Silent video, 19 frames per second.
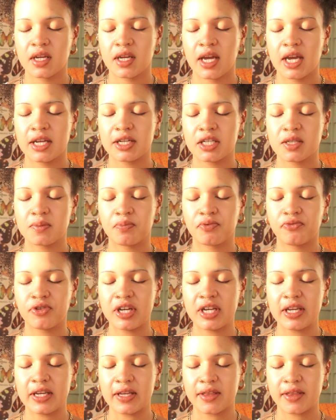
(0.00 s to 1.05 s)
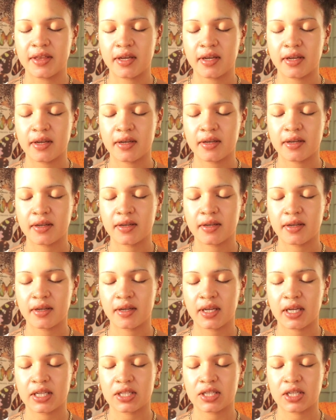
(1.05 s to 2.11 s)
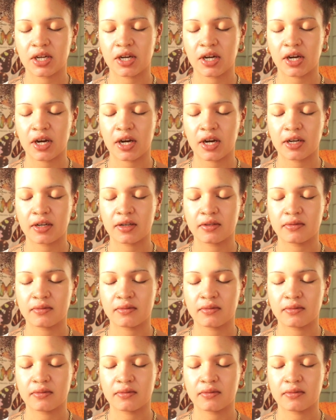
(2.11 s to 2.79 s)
And just breathe into your heart.